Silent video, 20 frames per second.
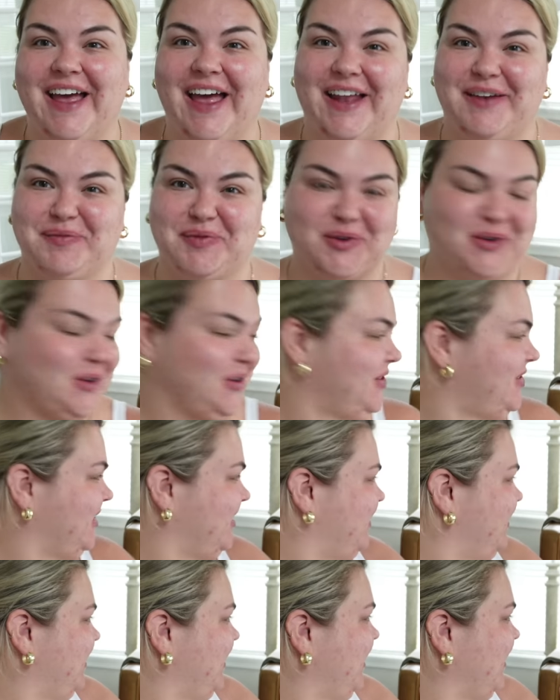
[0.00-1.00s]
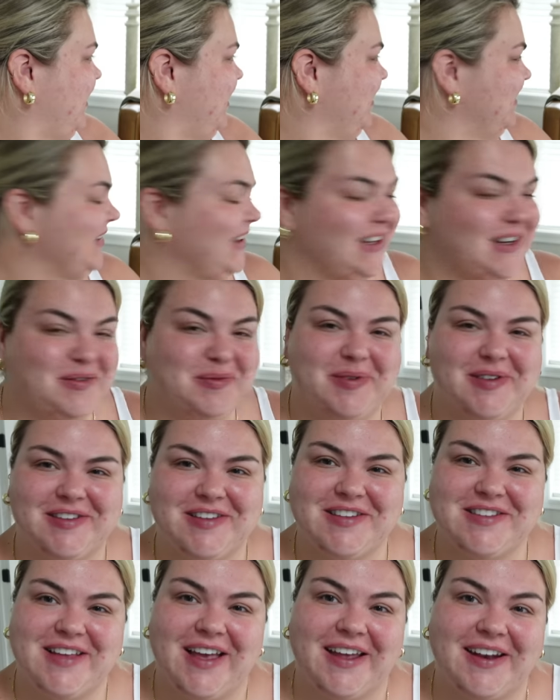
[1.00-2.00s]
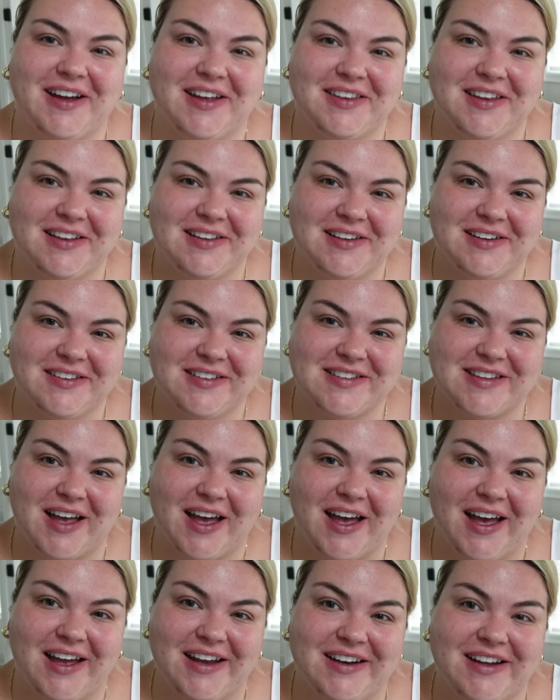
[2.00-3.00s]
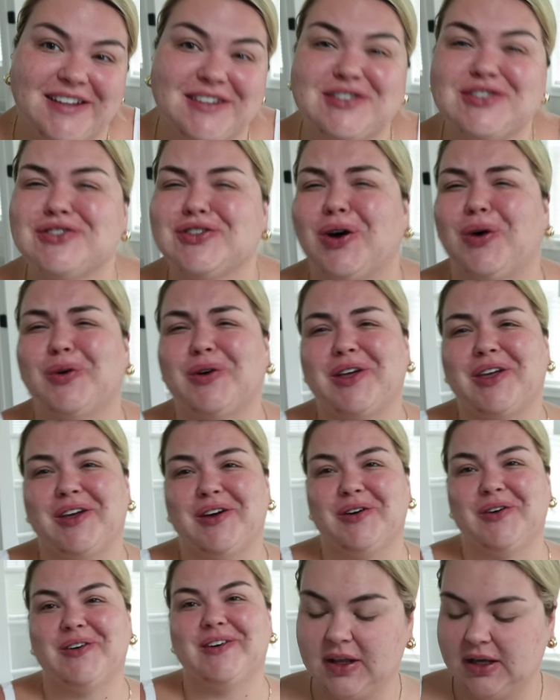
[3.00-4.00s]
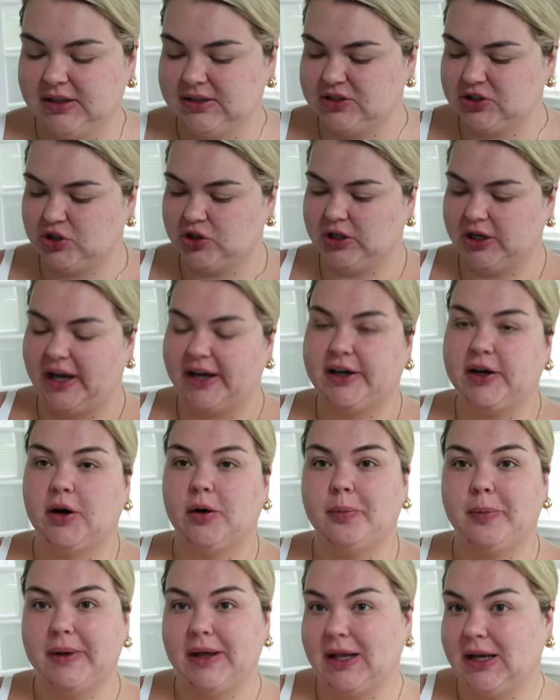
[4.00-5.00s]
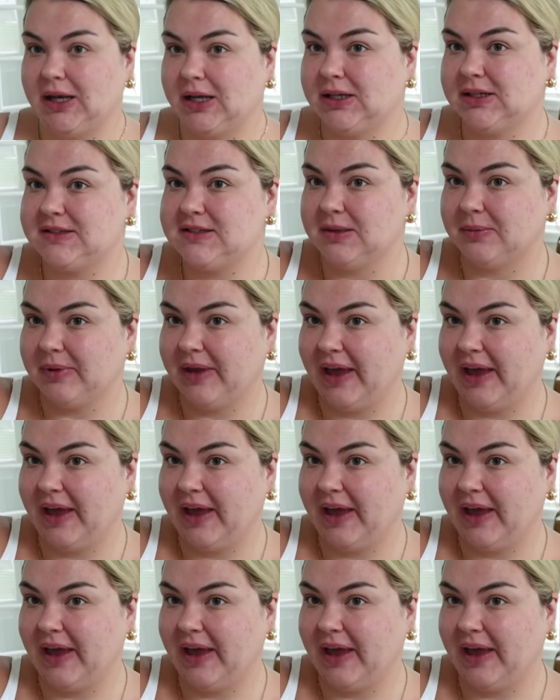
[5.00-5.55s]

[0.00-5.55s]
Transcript: and Bruno sits there and he puts his head on the little side. It's so cute. Let's crack open some